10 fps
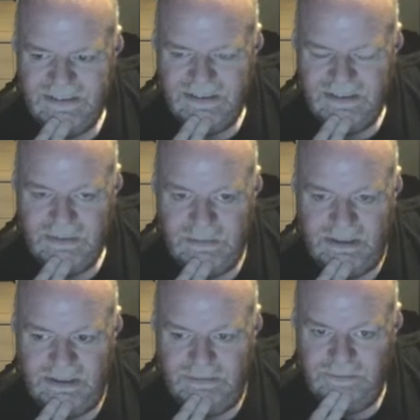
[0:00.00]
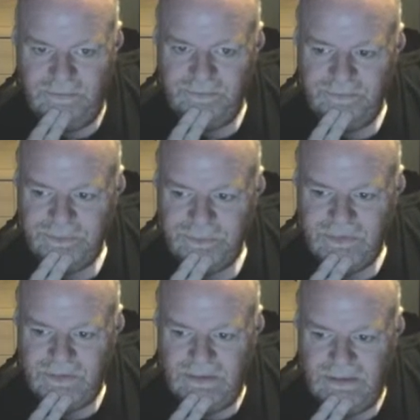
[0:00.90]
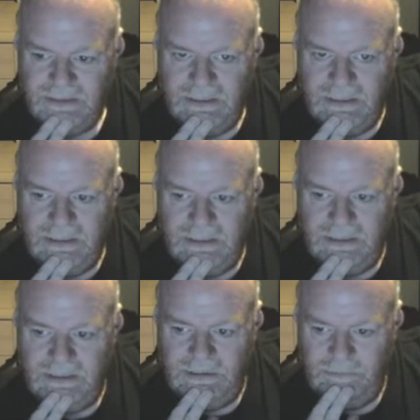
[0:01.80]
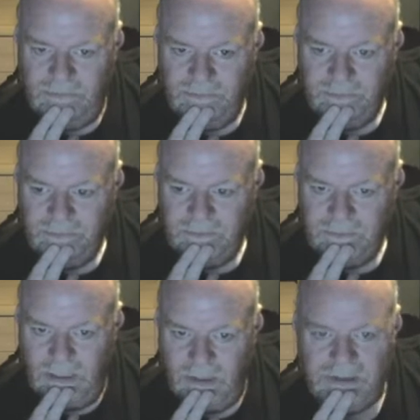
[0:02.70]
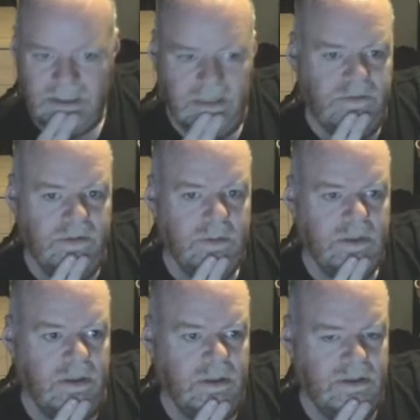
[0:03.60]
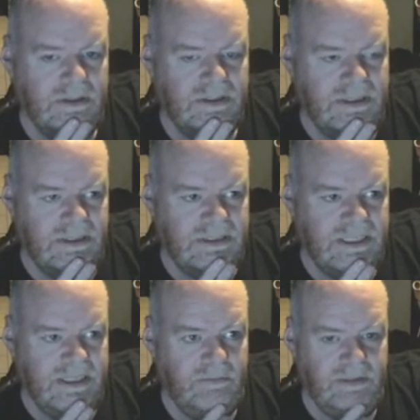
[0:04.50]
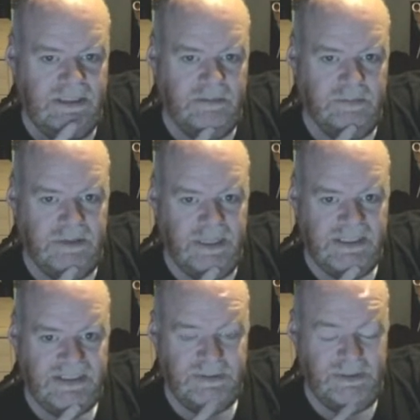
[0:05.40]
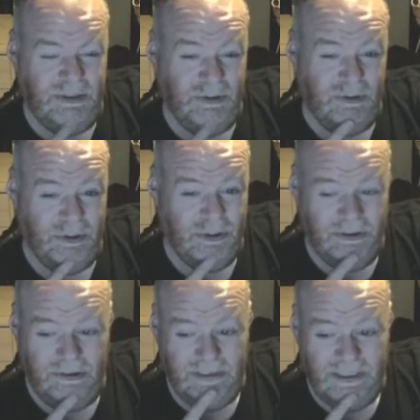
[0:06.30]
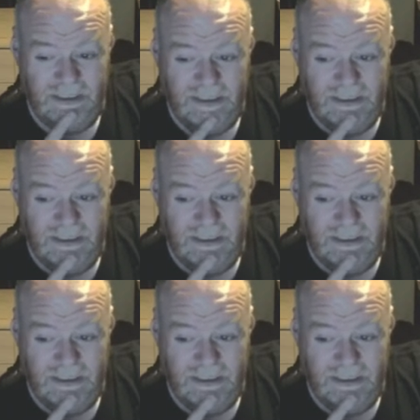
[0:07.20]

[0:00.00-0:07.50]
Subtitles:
It's bizarre. I also got a film called 10 Rinnington Place, which is a true story.